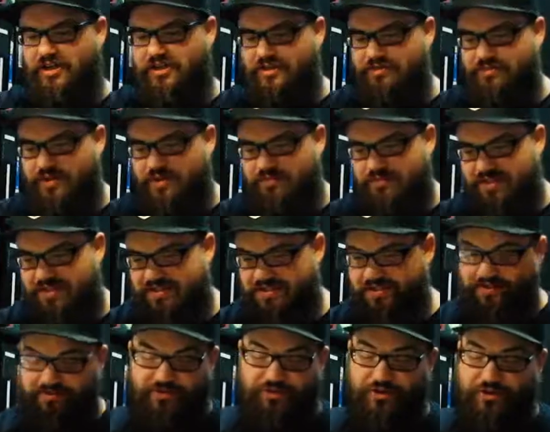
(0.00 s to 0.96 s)
I'm going to make
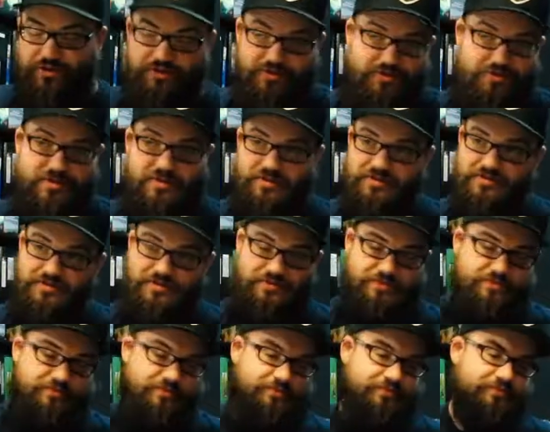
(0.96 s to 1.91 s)
myself draw 2 cards.
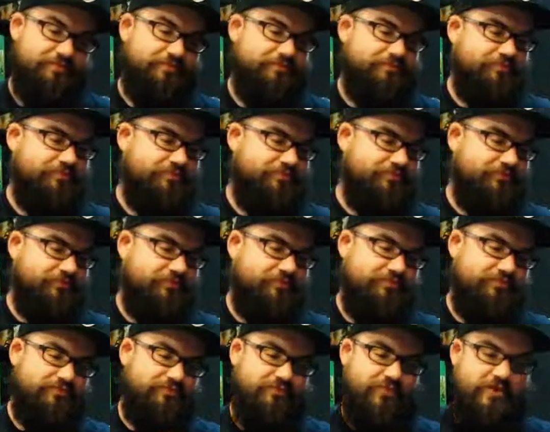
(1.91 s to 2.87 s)

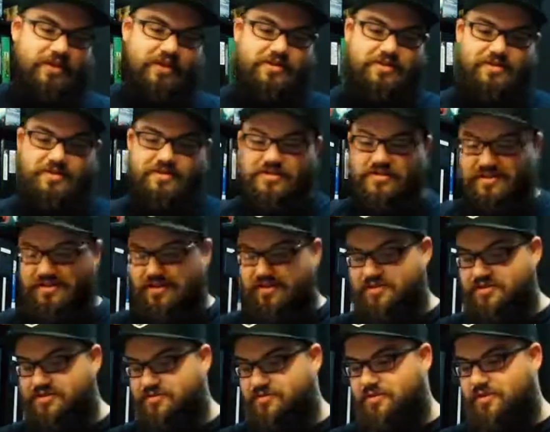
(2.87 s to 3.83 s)
And then
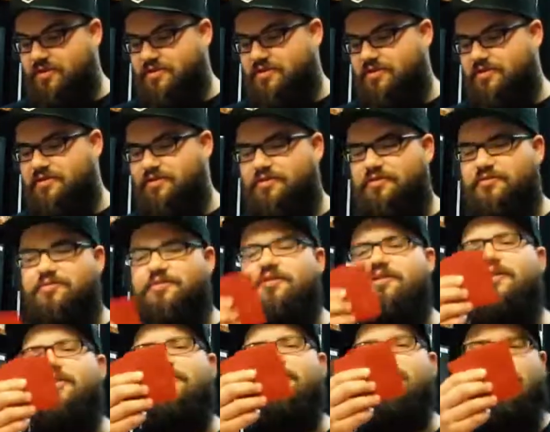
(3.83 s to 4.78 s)
discard 2 cards. Oh
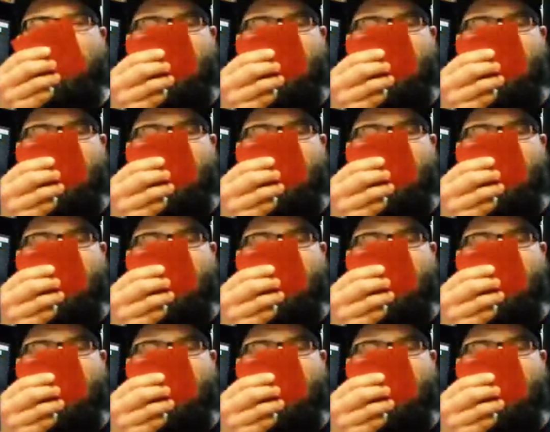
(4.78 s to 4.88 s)
no!